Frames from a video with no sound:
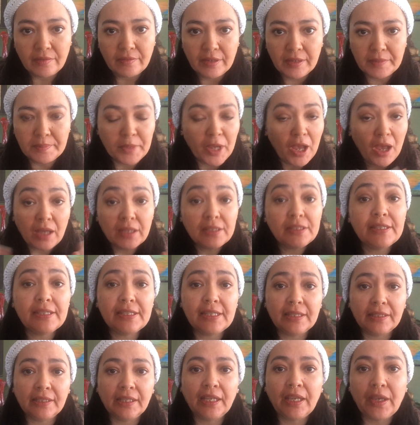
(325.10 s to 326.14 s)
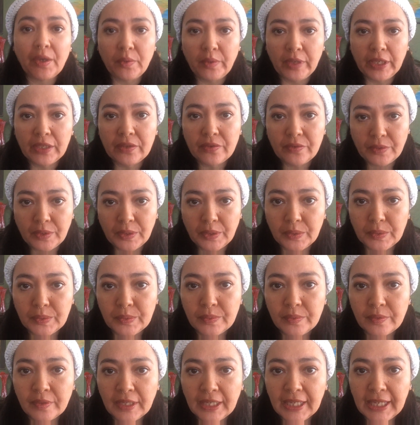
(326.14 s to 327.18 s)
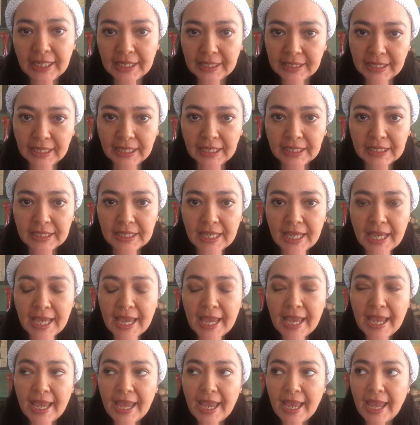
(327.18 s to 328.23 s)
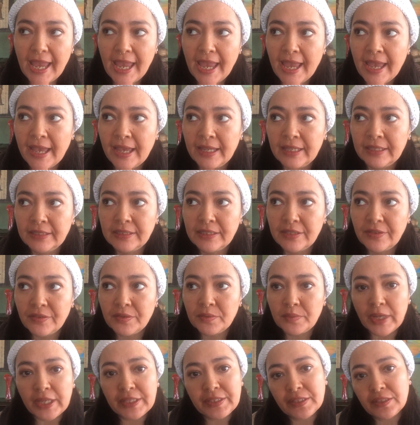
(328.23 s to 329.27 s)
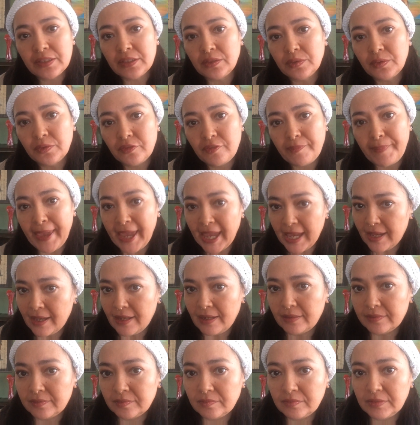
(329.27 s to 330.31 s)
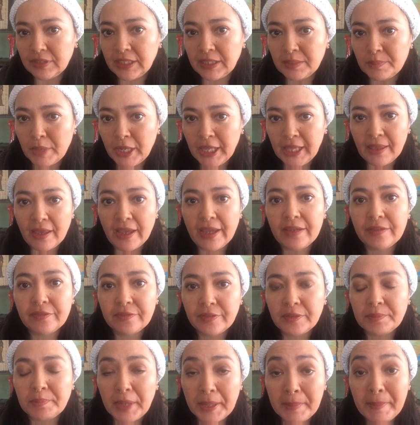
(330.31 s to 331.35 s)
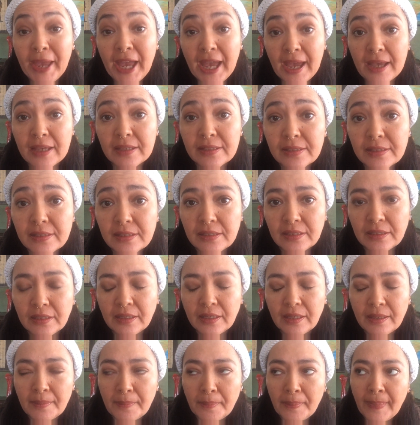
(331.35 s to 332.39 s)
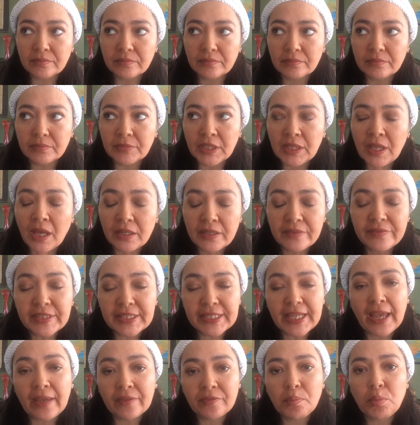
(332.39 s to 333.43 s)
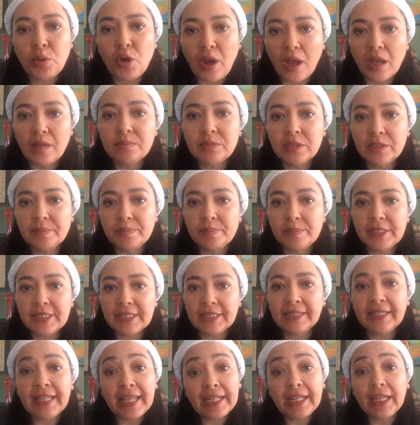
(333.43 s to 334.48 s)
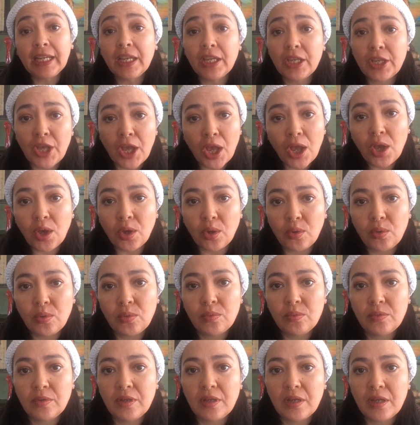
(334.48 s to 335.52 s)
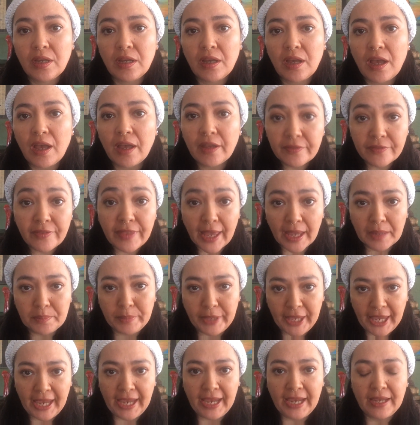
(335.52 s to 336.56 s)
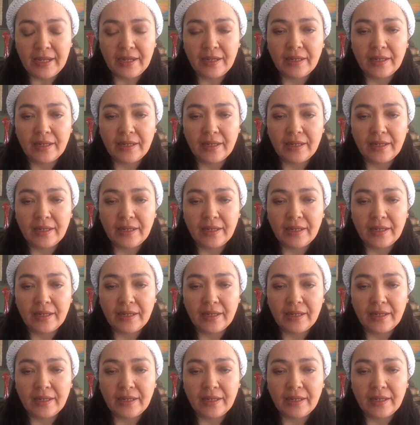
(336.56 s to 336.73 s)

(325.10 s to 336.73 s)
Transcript: I'm constantly going through healing and the residue of pain in my life, in my past. A lot of us have problems letting go of that pain